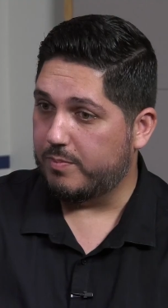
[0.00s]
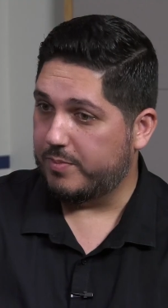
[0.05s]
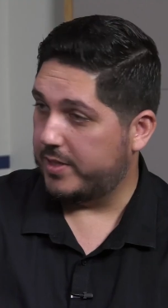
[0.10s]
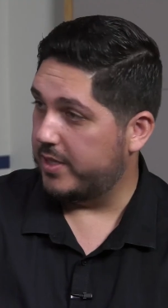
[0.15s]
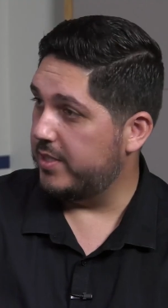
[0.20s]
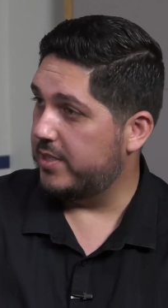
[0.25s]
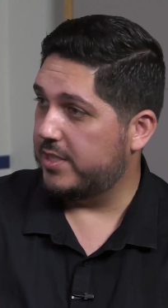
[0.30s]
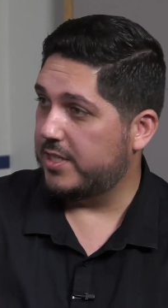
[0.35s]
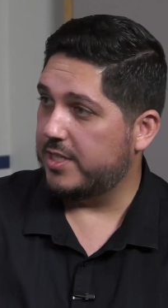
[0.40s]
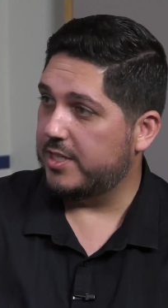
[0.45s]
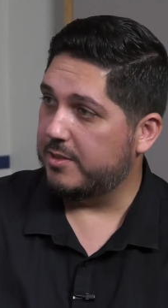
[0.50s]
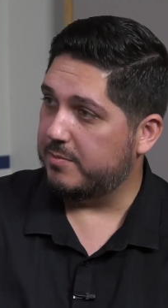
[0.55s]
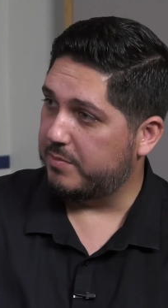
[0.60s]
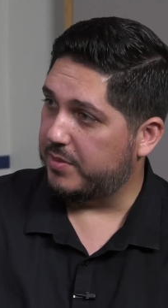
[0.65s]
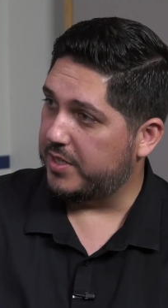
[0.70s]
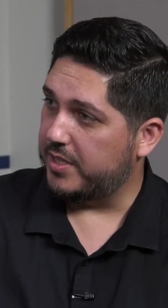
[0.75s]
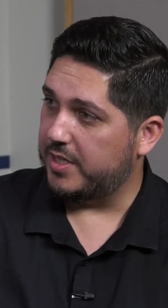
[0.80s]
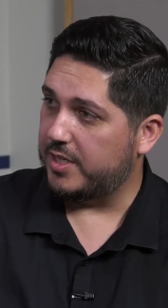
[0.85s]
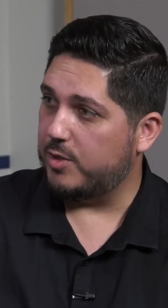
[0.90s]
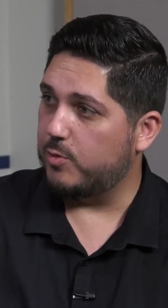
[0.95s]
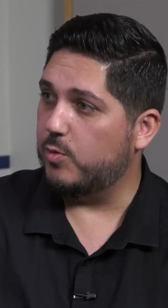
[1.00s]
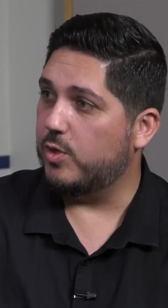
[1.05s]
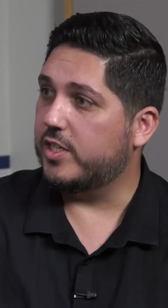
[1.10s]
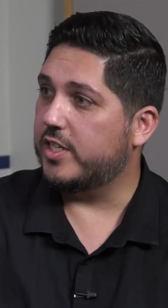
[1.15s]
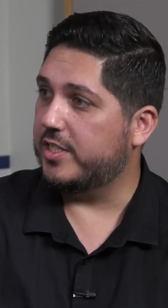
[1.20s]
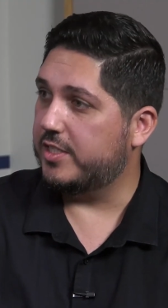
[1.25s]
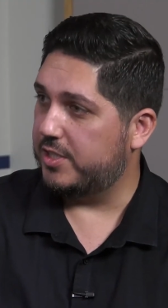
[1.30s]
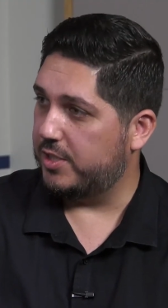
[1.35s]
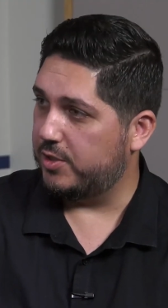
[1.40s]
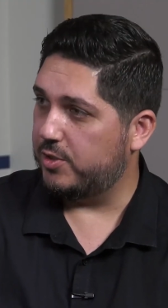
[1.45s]
PC and PE will
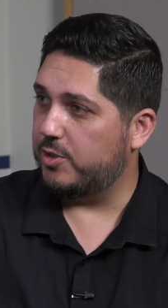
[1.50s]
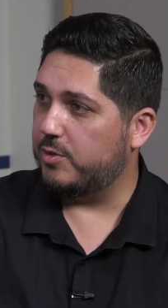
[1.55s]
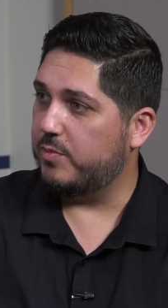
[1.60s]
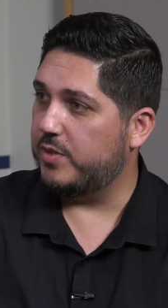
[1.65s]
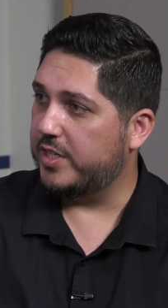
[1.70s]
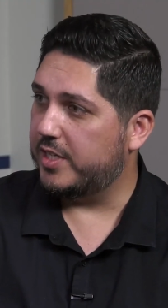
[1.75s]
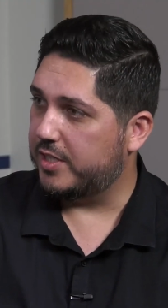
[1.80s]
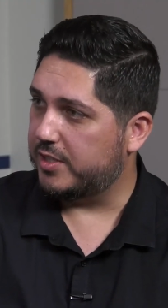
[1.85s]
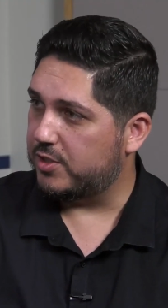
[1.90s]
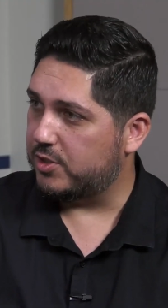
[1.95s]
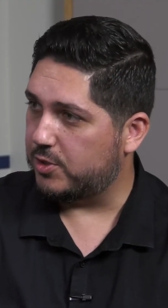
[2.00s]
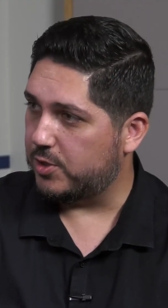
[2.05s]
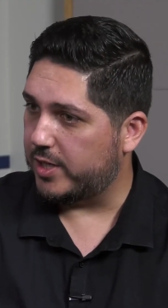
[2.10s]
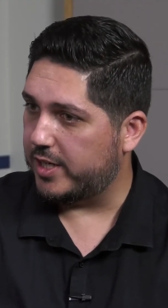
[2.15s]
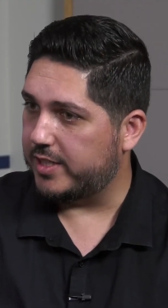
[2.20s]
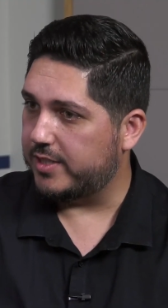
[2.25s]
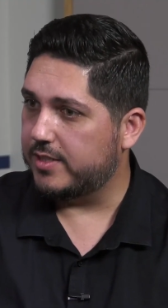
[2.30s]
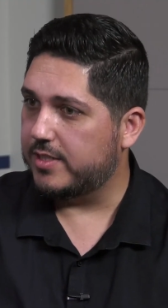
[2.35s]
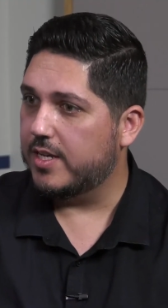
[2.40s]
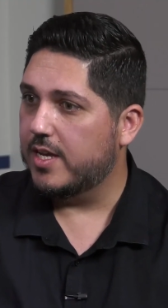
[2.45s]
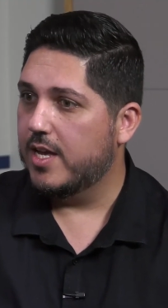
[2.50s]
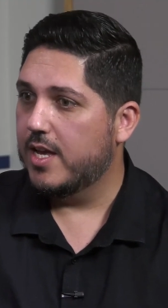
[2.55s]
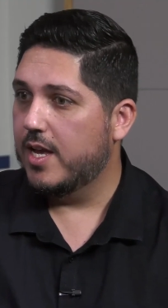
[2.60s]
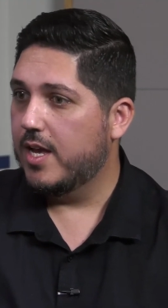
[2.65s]
continue to be constrained.